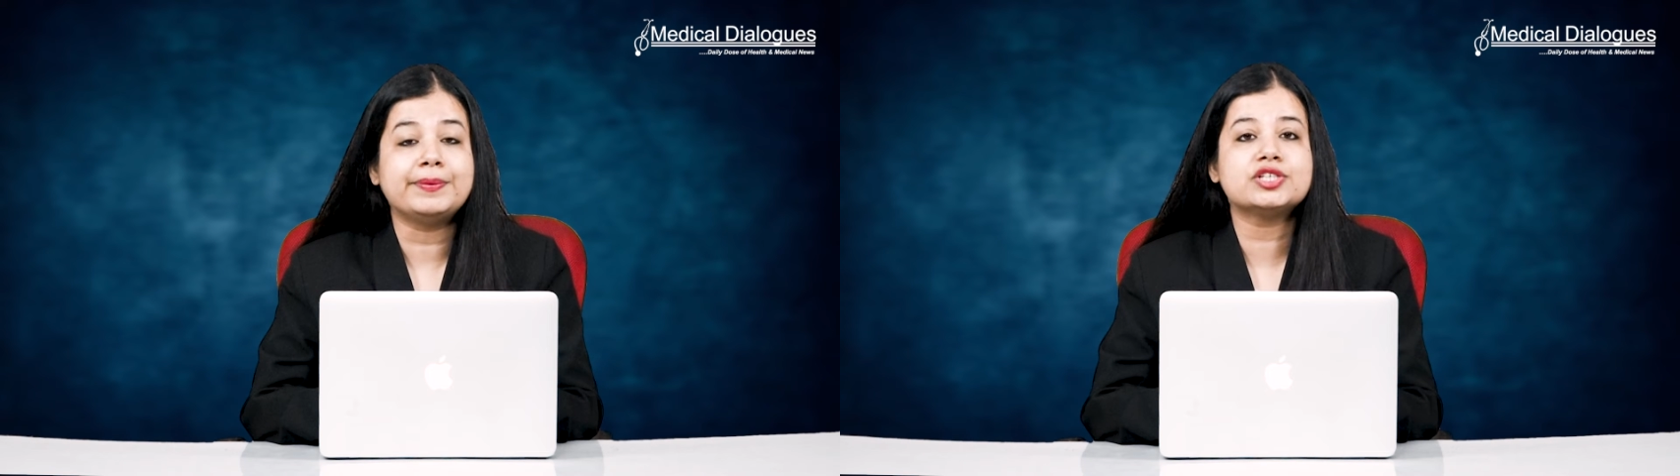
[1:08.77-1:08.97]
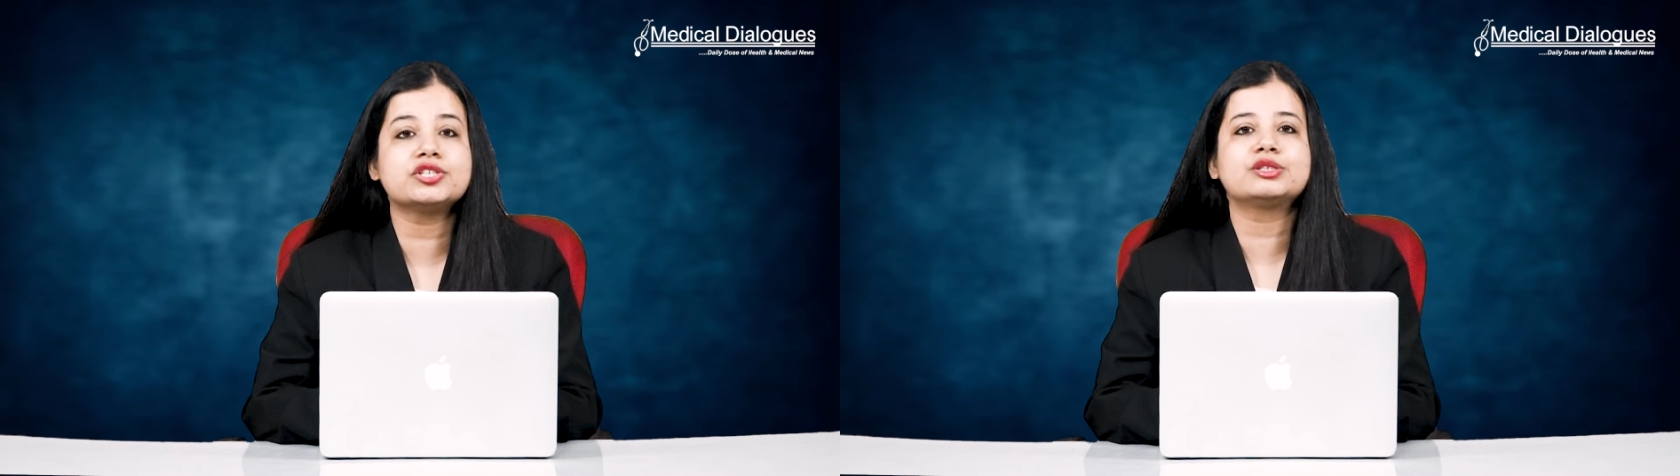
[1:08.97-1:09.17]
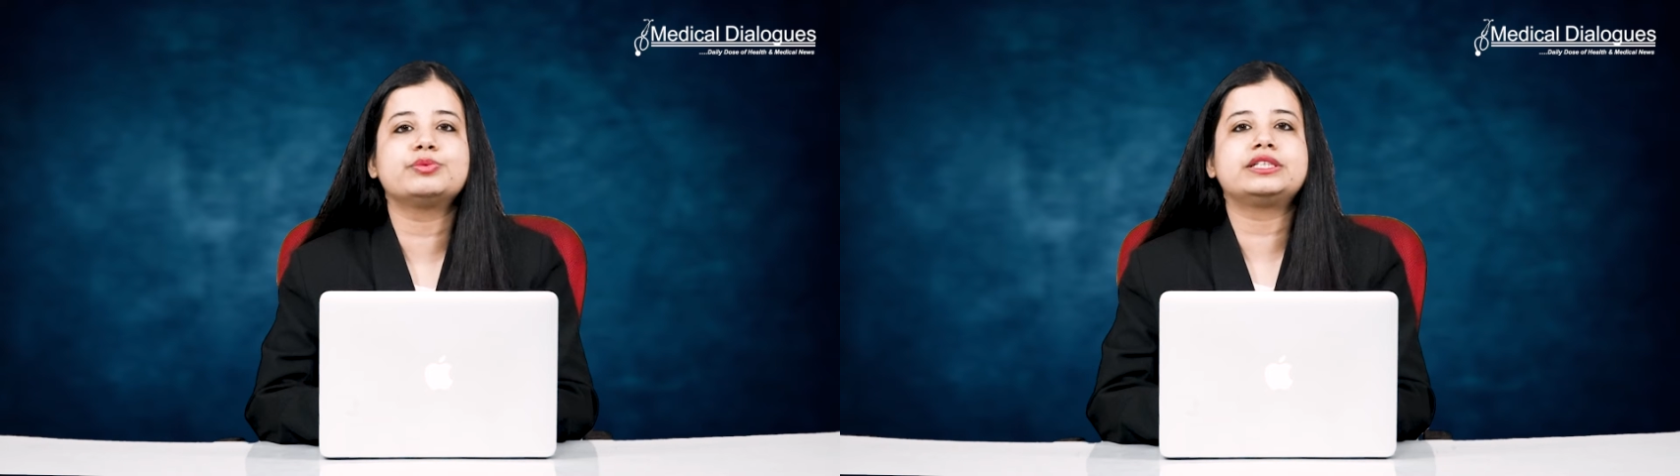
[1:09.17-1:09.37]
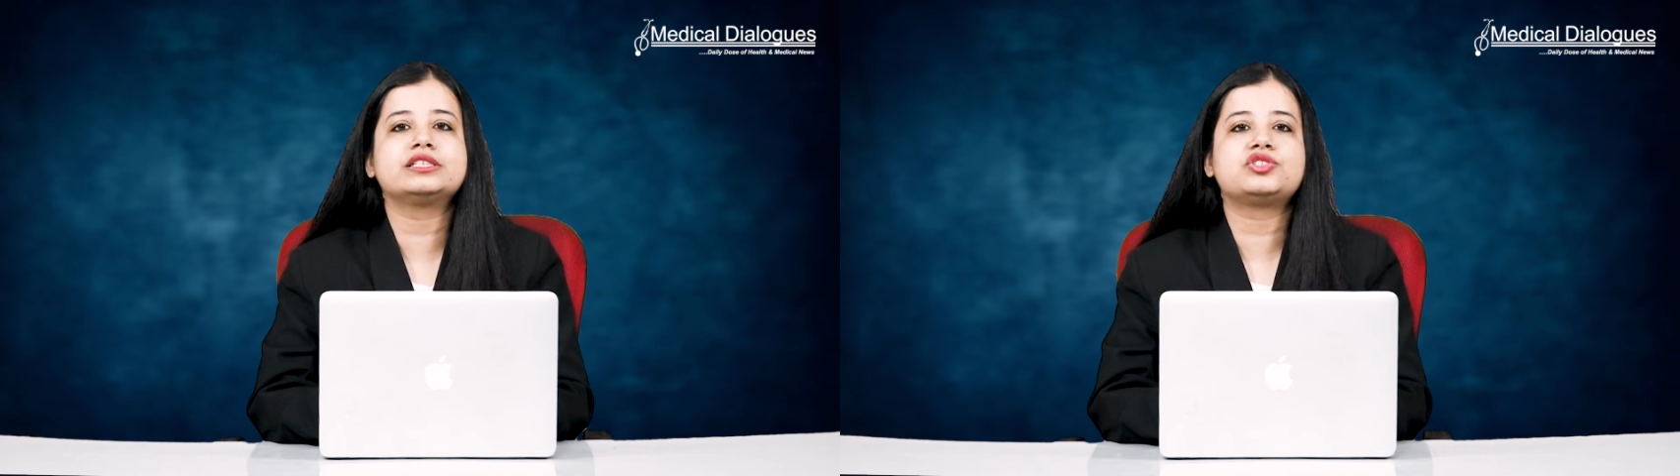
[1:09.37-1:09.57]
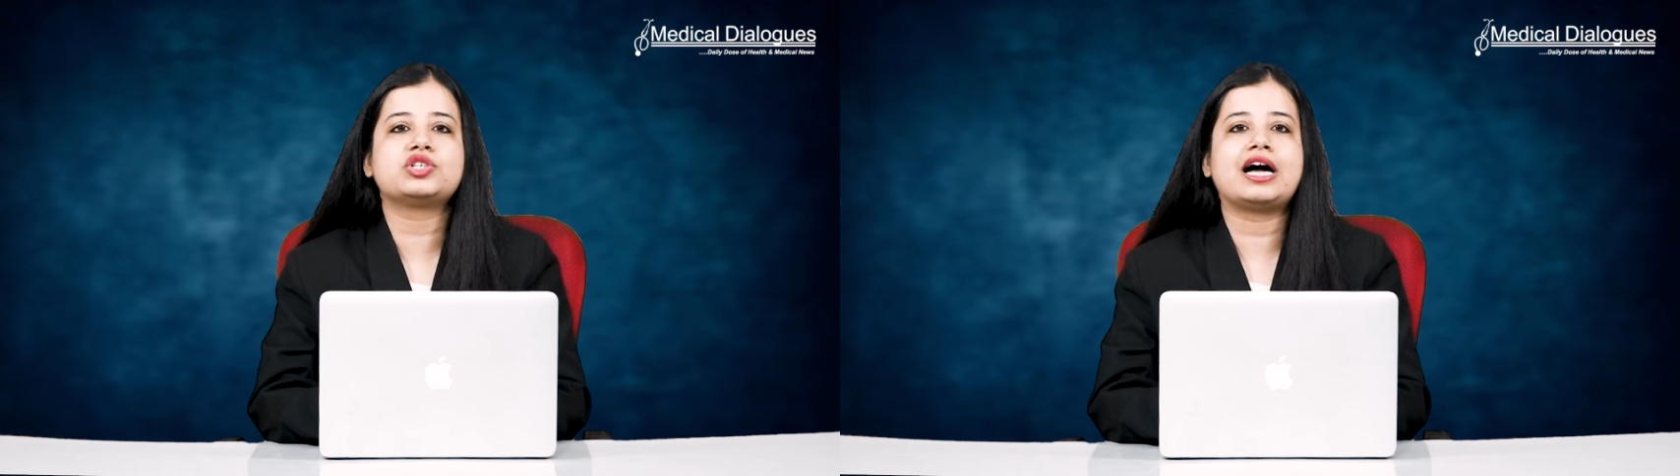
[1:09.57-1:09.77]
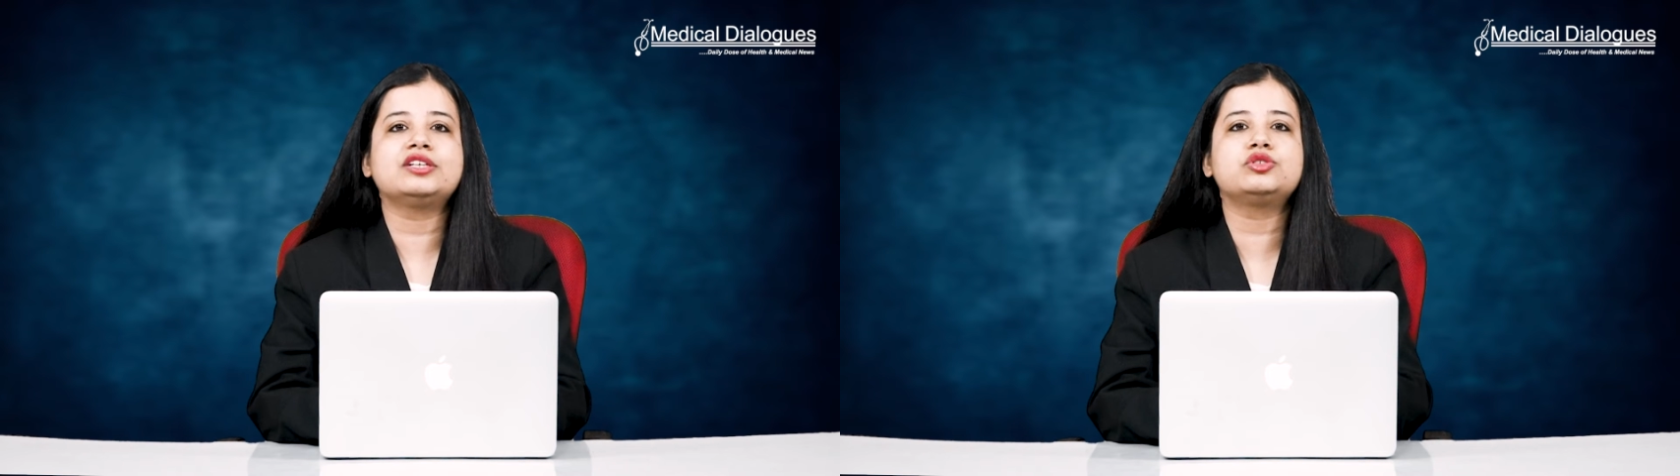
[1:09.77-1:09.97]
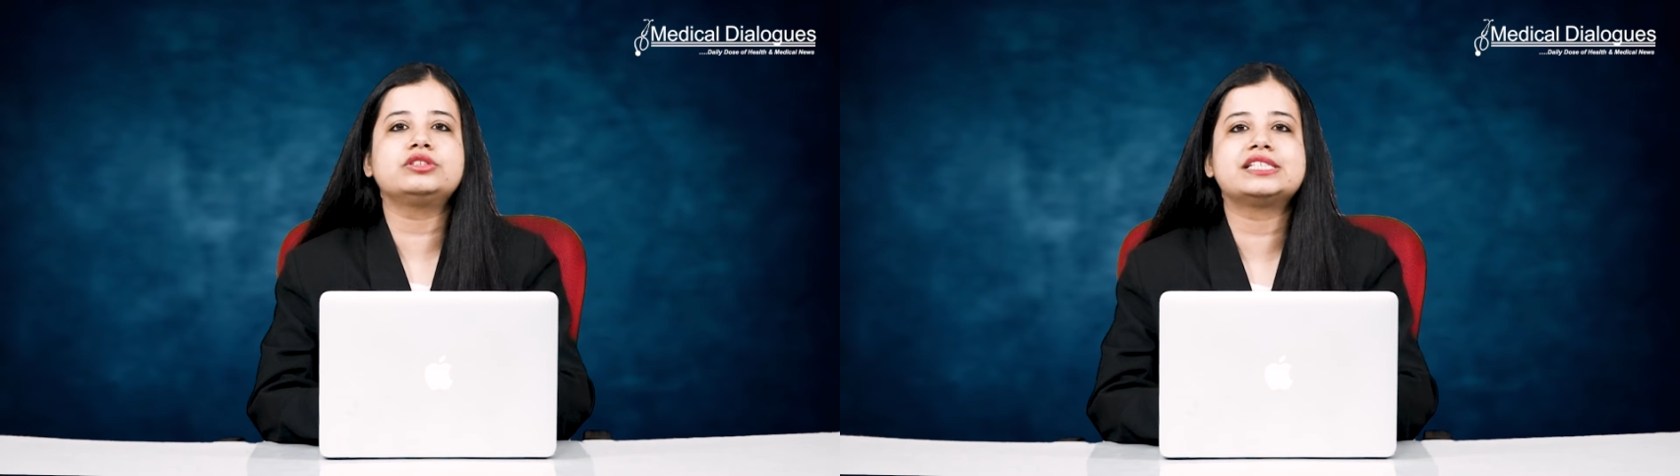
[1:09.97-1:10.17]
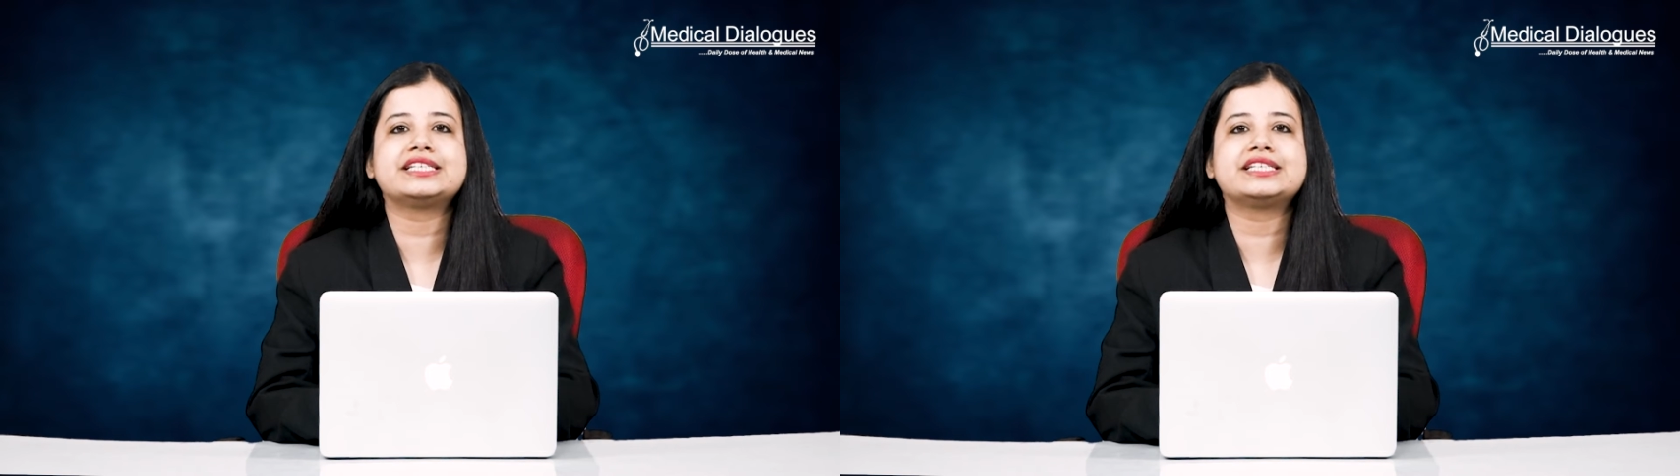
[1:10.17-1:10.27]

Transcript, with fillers: patients were discharged on the